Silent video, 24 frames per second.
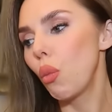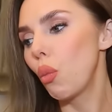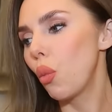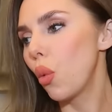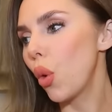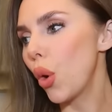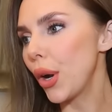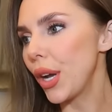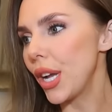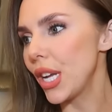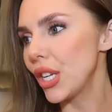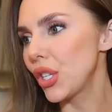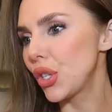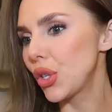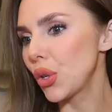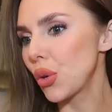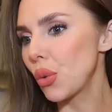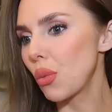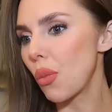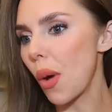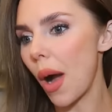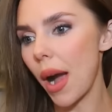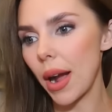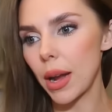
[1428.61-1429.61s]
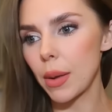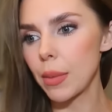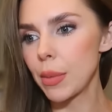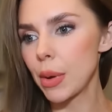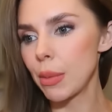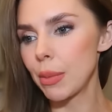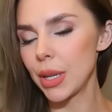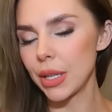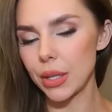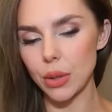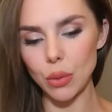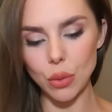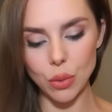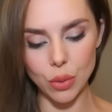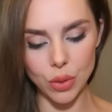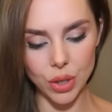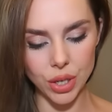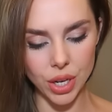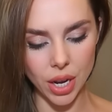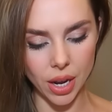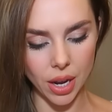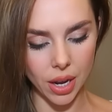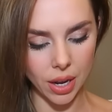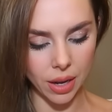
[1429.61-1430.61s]
What is your Wagamama's
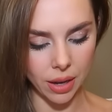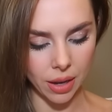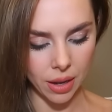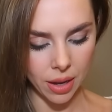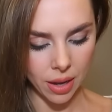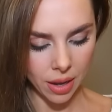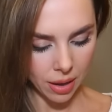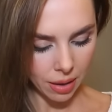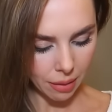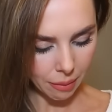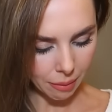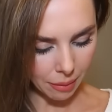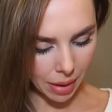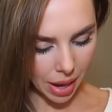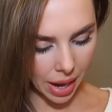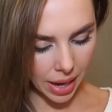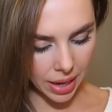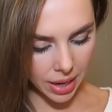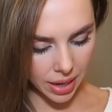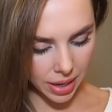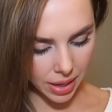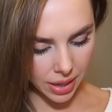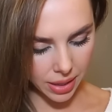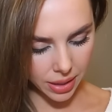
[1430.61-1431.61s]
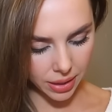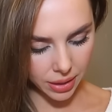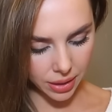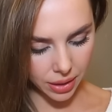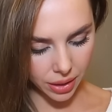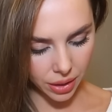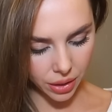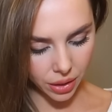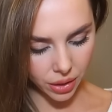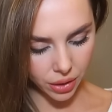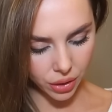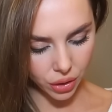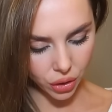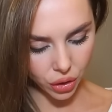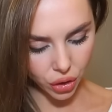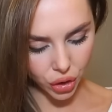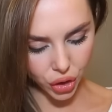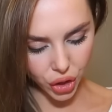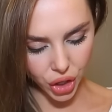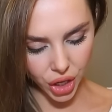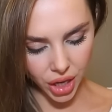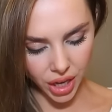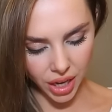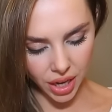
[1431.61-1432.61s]
order? Mine is
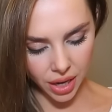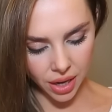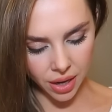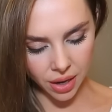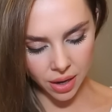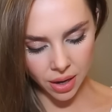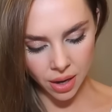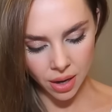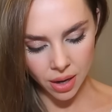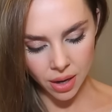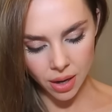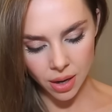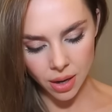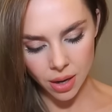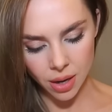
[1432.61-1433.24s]
chicken.